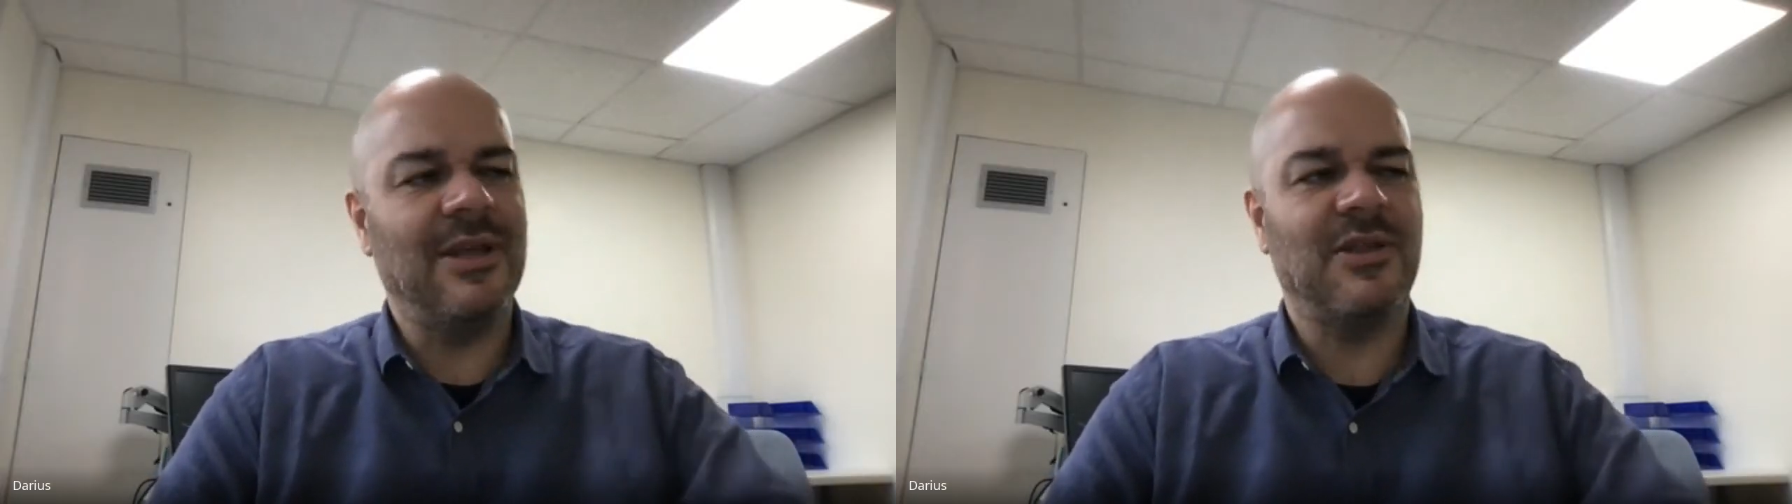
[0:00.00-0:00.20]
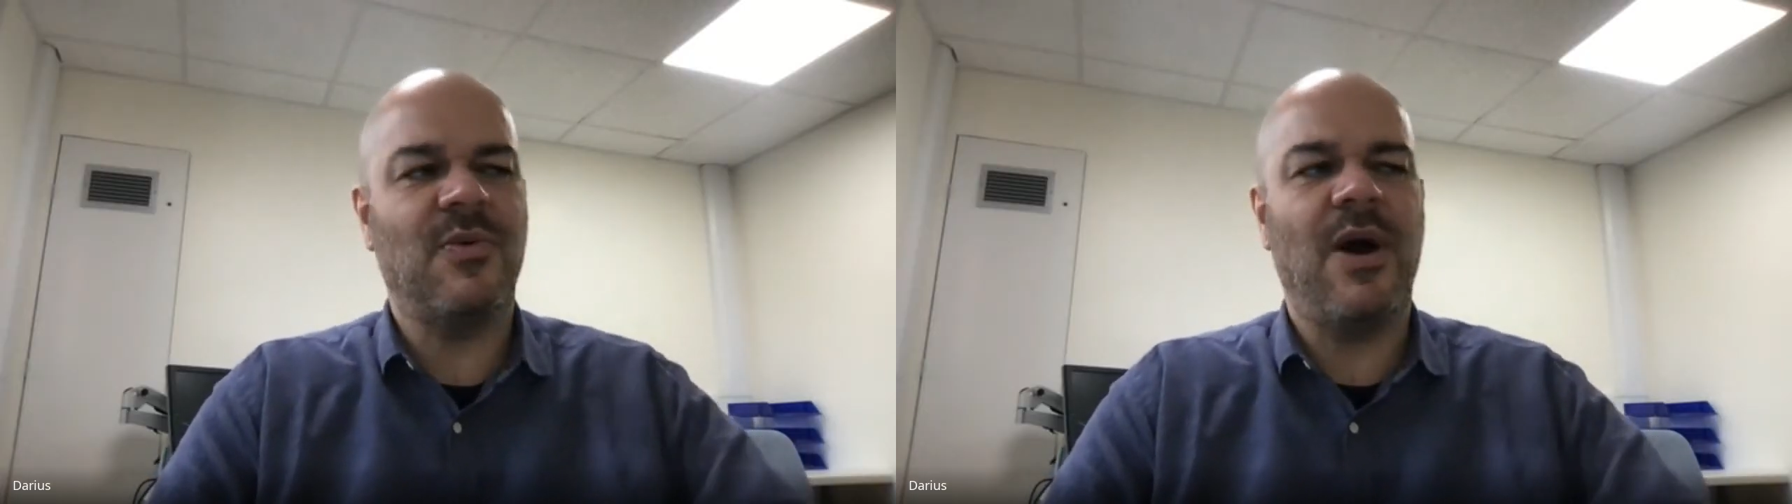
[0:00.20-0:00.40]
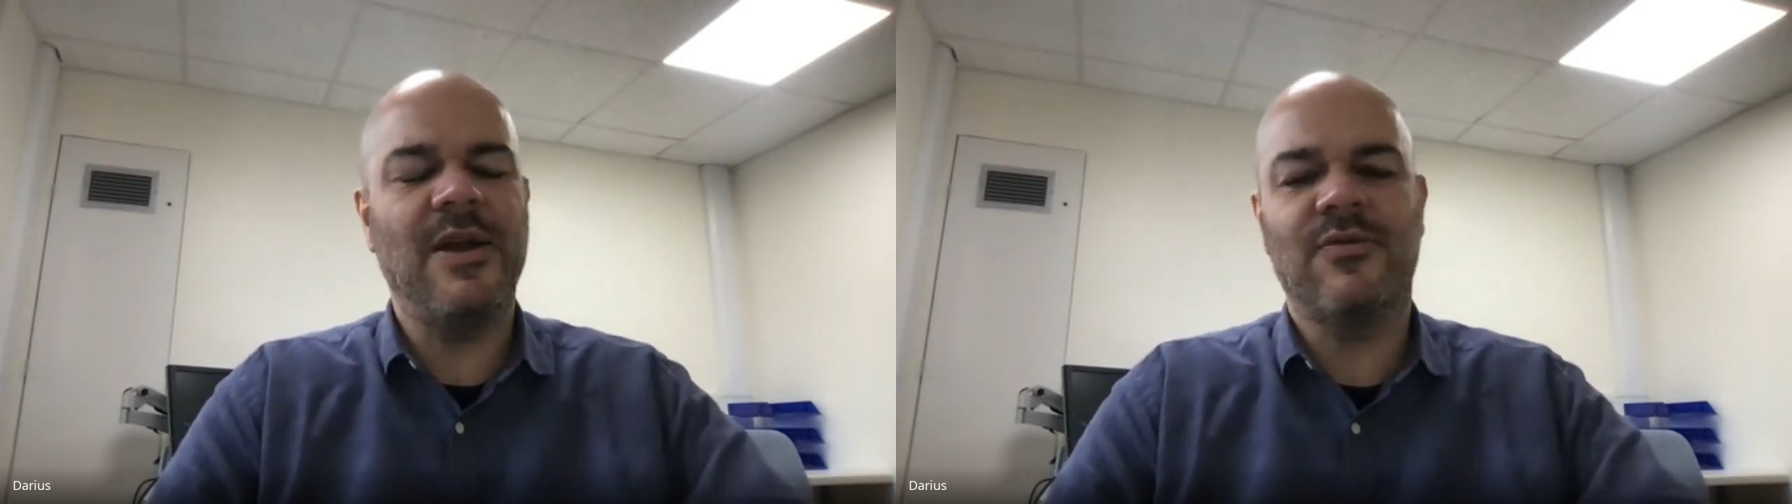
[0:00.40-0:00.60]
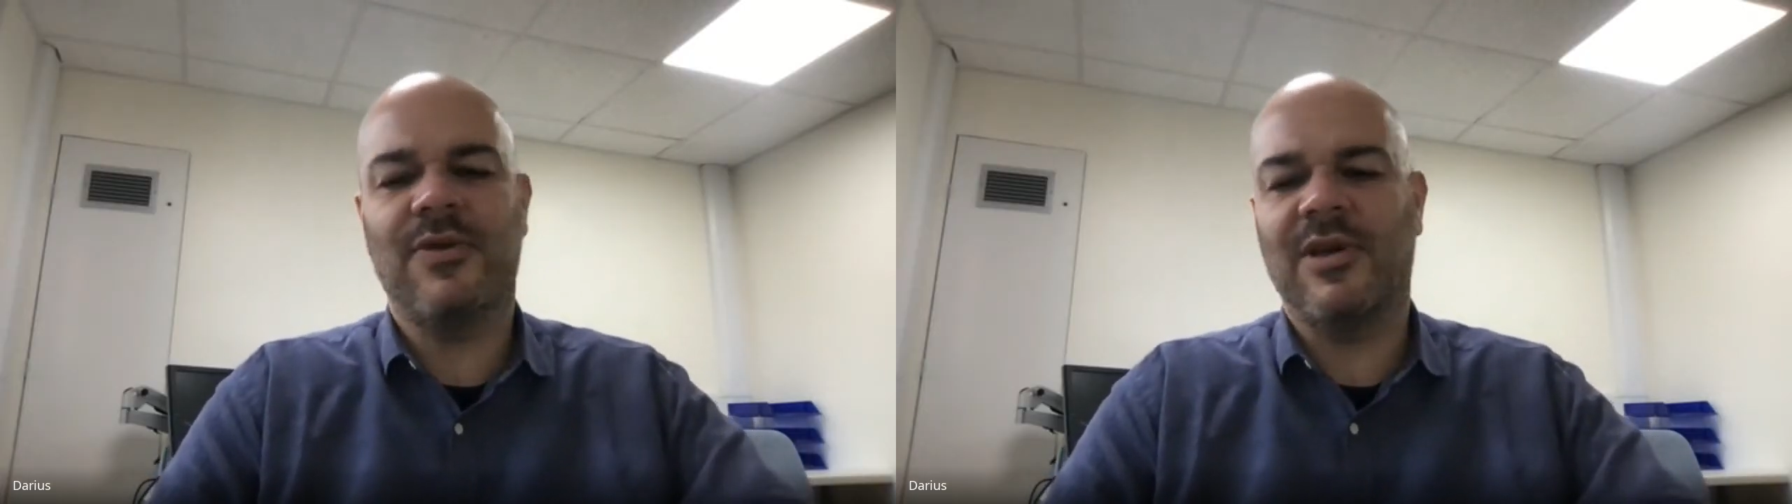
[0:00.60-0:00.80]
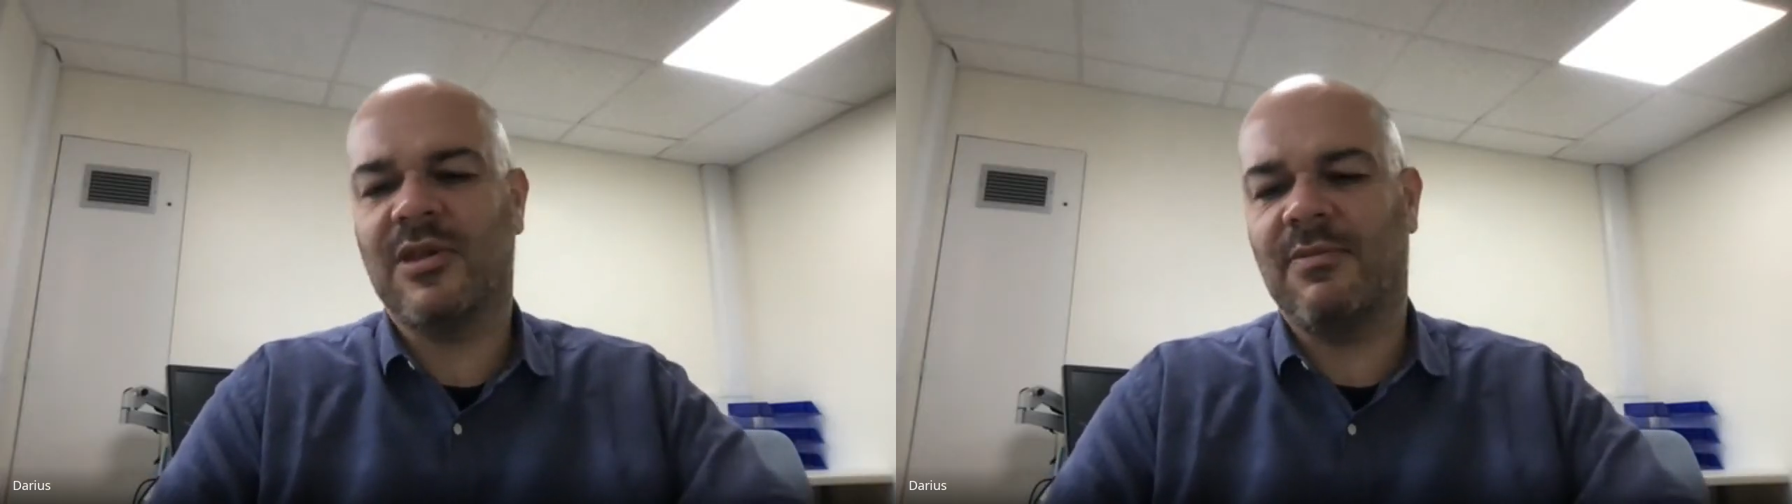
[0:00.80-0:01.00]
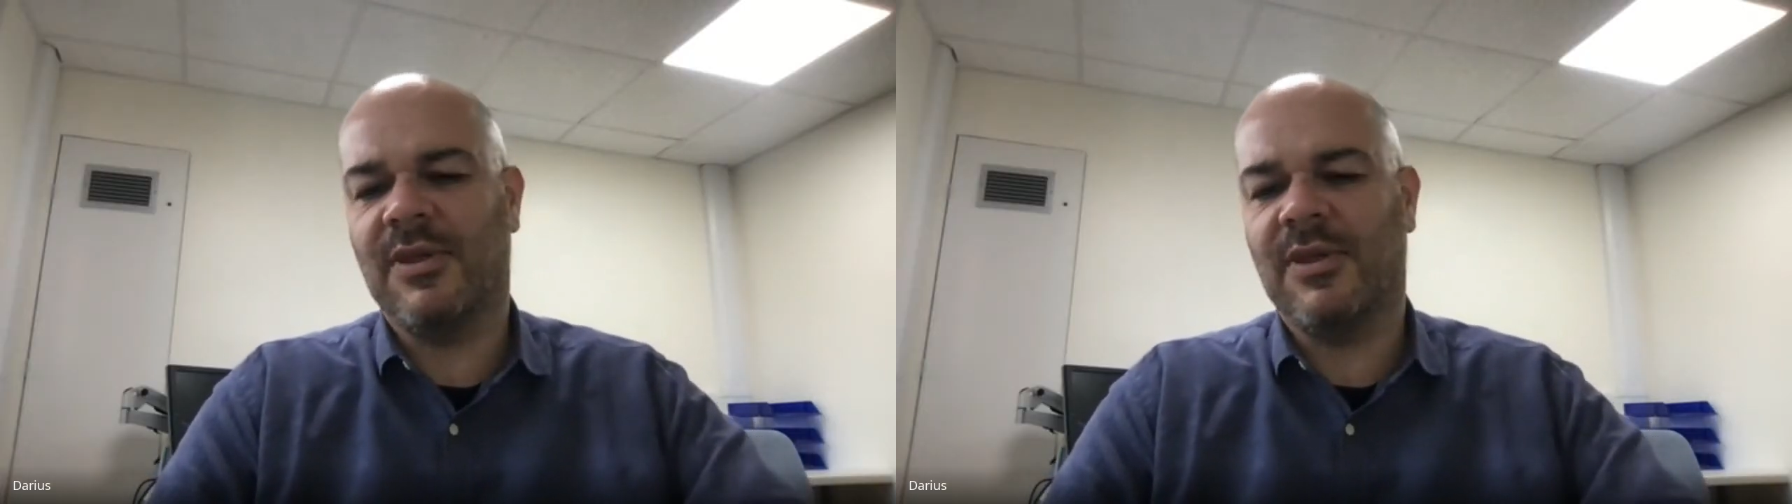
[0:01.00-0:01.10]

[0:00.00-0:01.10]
it's quite interesting,